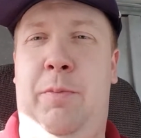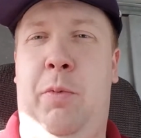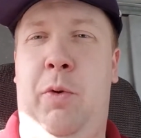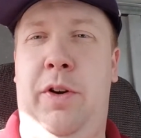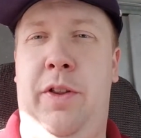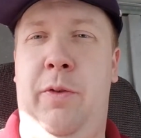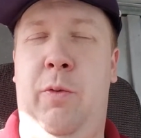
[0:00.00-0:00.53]

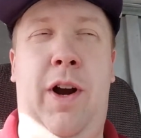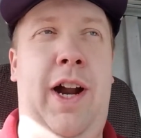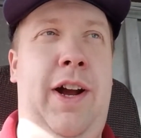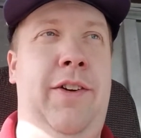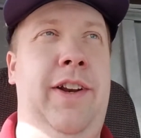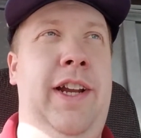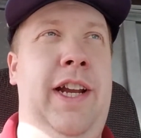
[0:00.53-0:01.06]
point of the
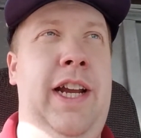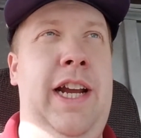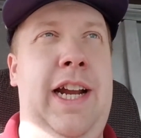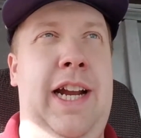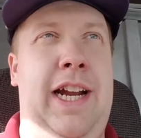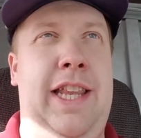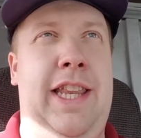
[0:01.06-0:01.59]
route,
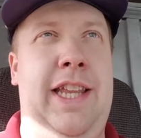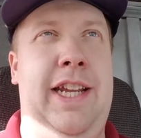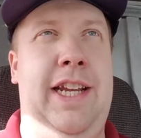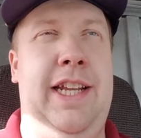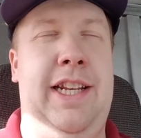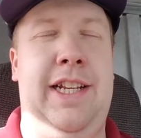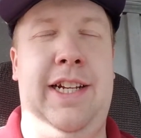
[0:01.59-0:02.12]
and
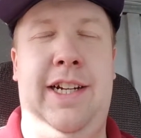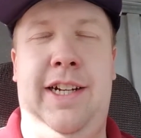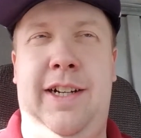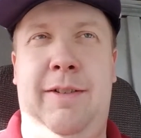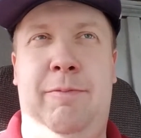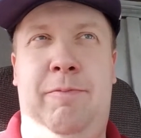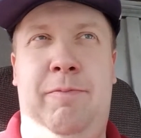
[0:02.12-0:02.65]

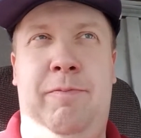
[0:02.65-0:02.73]
then